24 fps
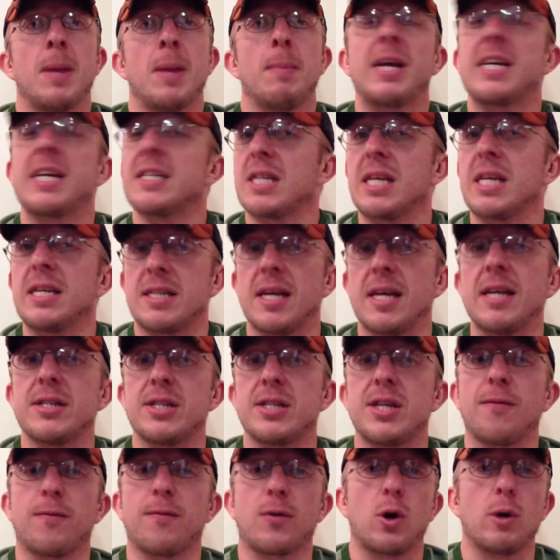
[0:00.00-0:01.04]
because the
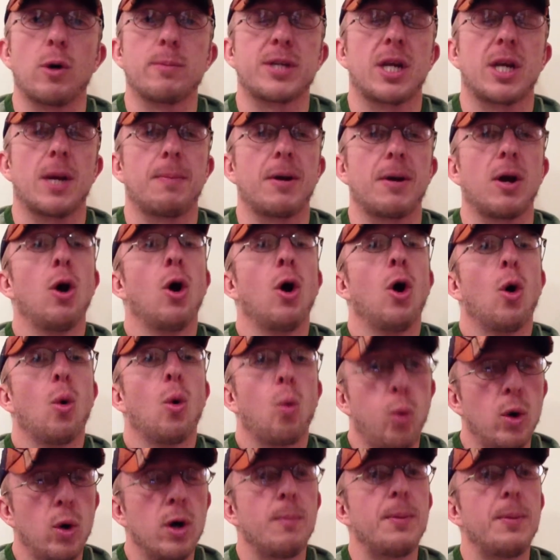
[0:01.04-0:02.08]
intensity for rope skipping
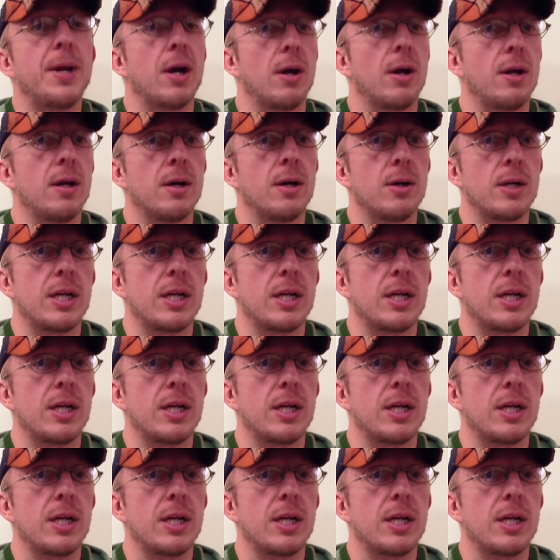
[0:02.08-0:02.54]
will be,